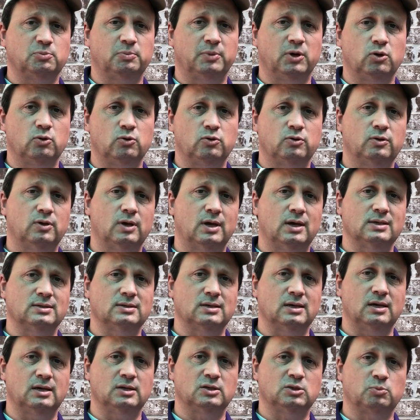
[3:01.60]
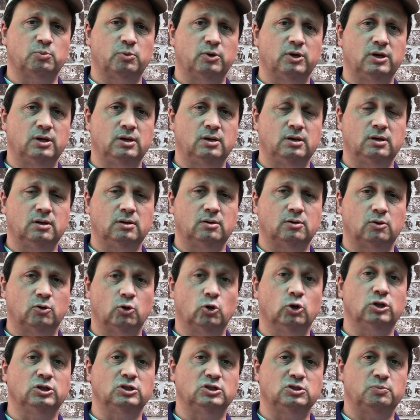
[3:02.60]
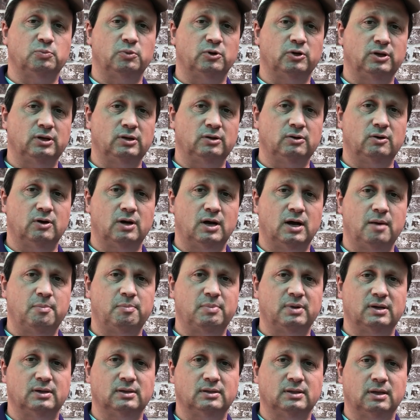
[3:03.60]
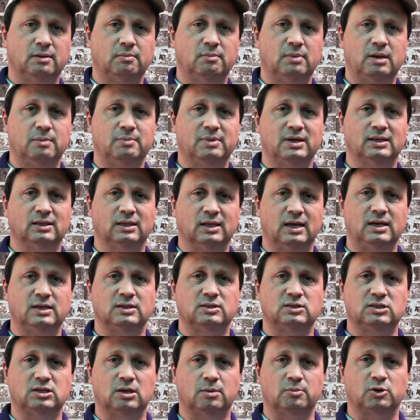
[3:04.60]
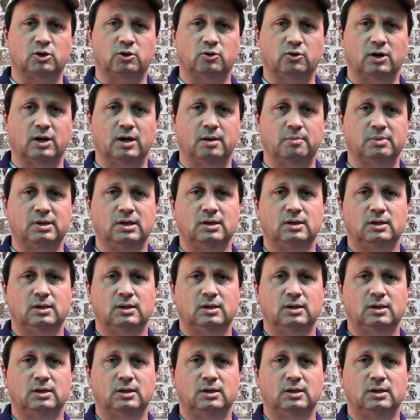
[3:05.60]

both as a early spring crop and then maybe a late summer crop.